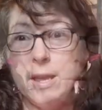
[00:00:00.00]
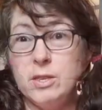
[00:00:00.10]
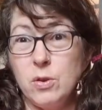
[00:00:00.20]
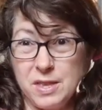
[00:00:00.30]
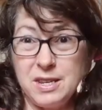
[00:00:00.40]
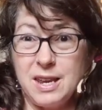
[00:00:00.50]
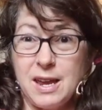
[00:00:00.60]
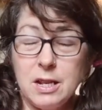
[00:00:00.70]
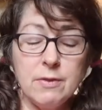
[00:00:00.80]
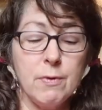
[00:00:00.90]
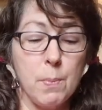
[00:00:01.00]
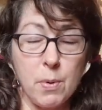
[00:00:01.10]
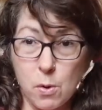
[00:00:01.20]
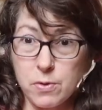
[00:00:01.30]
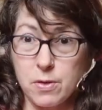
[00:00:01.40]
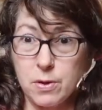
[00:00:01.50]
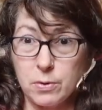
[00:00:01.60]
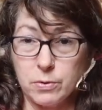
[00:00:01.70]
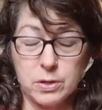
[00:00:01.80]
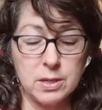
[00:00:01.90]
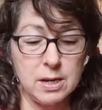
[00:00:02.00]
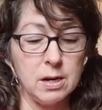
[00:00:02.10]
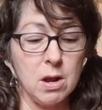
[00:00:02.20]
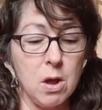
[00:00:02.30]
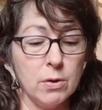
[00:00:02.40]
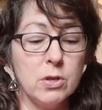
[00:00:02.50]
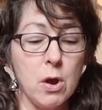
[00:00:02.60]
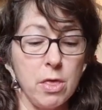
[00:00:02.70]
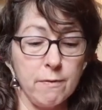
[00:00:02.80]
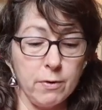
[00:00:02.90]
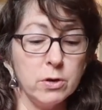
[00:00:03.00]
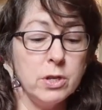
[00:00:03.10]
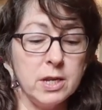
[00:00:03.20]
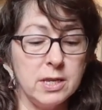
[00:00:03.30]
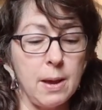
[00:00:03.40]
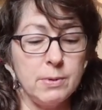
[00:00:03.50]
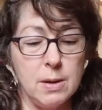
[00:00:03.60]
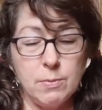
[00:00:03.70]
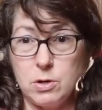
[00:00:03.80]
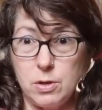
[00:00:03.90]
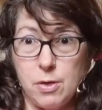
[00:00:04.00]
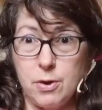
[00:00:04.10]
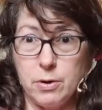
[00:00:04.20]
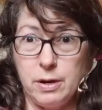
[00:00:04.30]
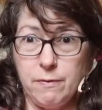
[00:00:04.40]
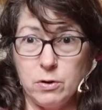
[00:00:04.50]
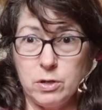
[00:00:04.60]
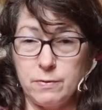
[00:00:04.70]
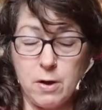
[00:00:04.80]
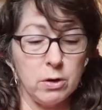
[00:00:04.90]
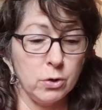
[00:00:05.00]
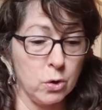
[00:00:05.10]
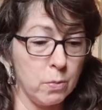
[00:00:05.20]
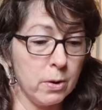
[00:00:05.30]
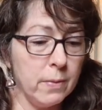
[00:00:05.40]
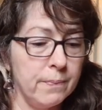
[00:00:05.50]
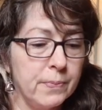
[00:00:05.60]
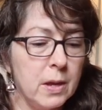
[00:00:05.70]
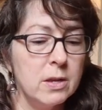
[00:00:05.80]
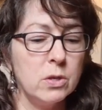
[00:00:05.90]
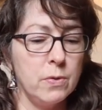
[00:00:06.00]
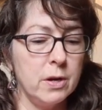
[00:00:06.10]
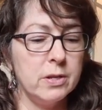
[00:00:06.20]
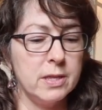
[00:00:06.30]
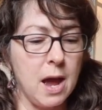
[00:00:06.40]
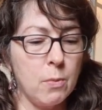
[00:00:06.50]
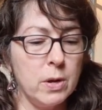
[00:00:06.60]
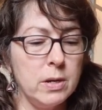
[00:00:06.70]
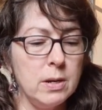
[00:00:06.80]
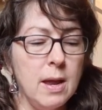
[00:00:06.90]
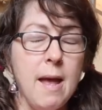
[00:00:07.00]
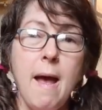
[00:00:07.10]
Okay, so the dates for both of those knit alongs are the 1st of September to the 31st of October. So there's that one.